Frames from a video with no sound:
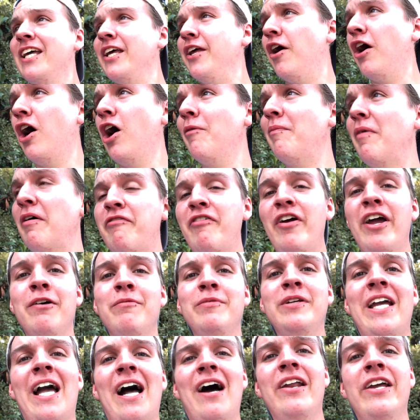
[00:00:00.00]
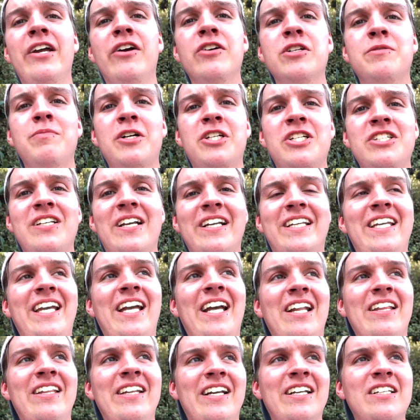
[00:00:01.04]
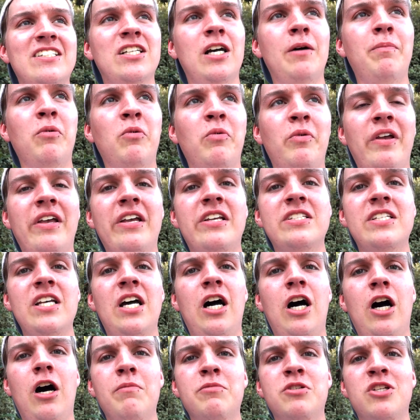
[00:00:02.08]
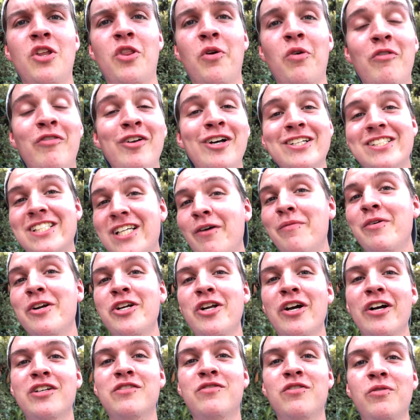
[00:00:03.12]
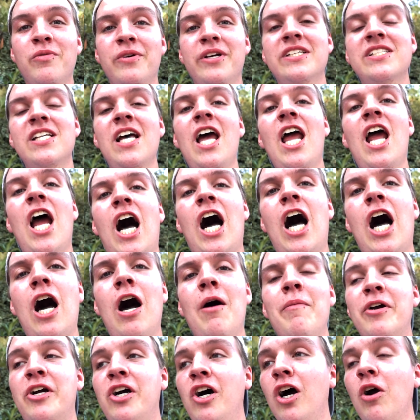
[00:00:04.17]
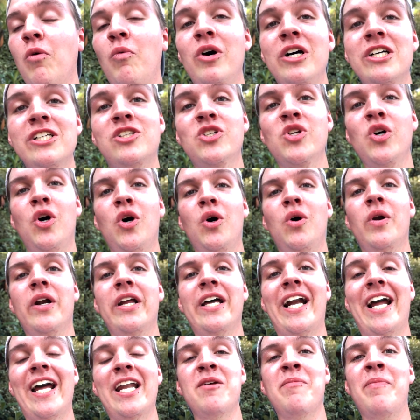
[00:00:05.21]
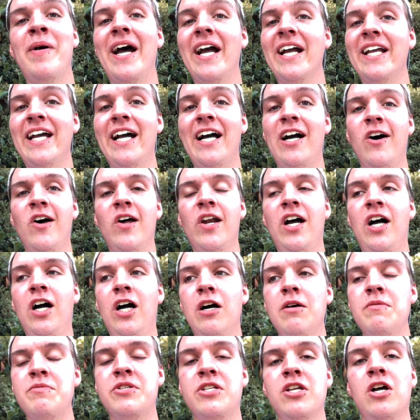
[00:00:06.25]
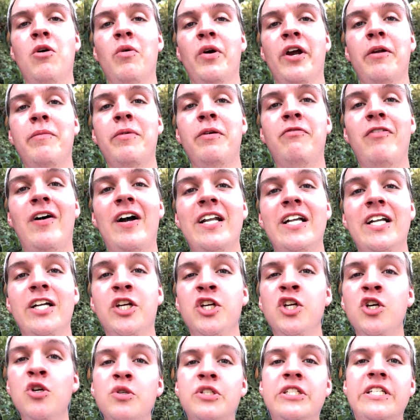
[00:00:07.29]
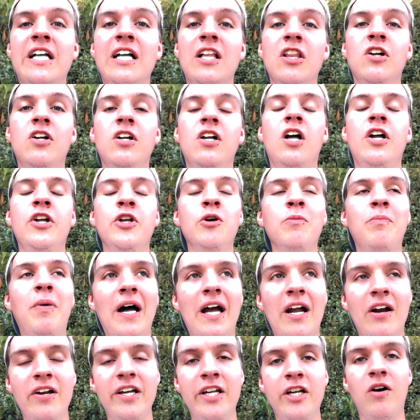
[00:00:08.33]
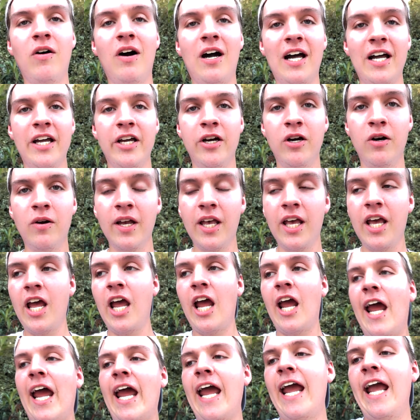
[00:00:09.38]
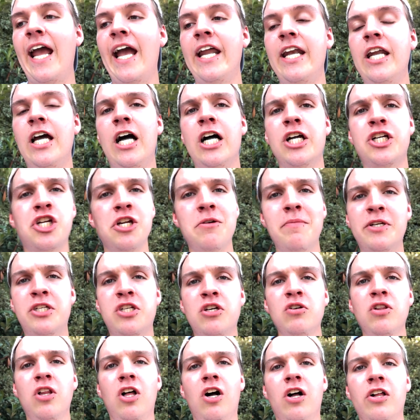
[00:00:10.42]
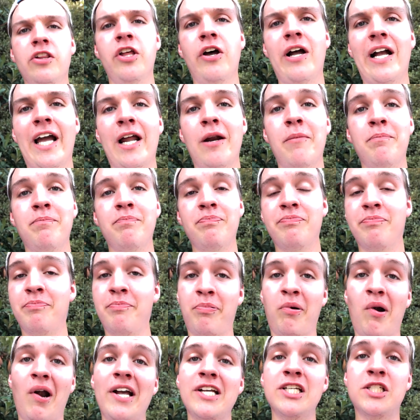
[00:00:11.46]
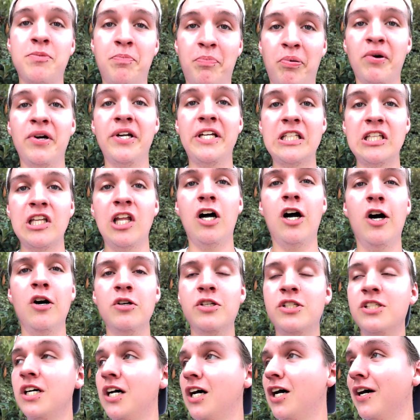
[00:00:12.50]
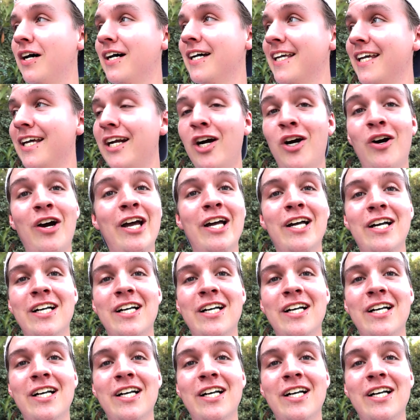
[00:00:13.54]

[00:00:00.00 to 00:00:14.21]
you know, help my family out here as much as I can in the next couple weeks. So the reveal is coming in the next few weeks. The car was sold and I had to back out. So we're gonna be finding a new seller, a new buyer in Ohio. And shouldn't be too long though. I got it priced pretty low. So, you know,